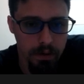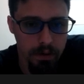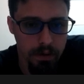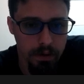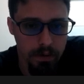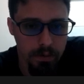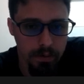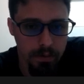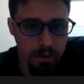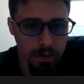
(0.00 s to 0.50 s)

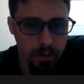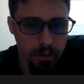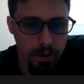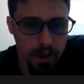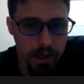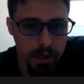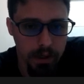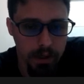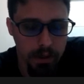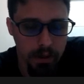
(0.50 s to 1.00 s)

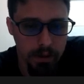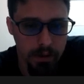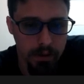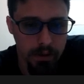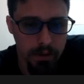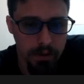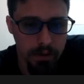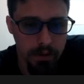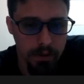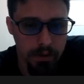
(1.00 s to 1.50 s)
white here,
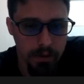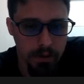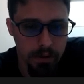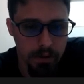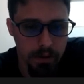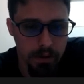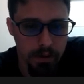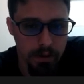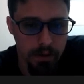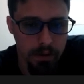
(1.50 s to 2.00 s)

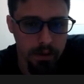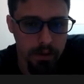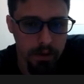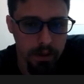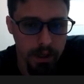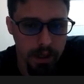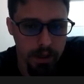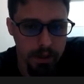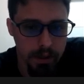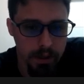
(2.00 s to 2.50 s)

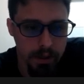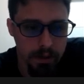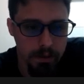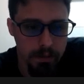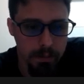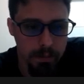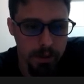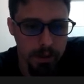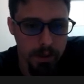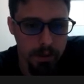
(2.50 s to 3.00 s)
and that it's
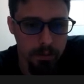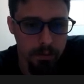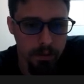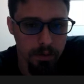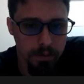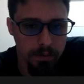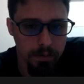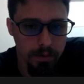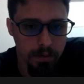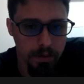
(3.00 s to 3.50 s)
playable
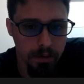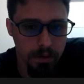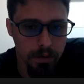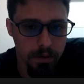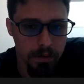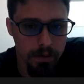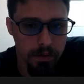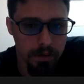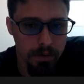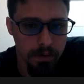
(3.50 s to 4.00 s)
for
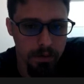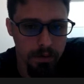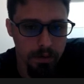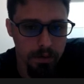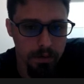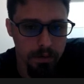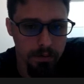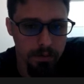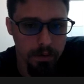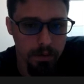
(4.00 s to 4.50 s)

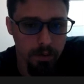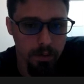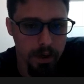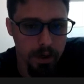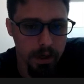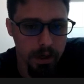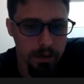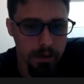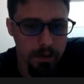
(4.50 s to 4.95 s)
white.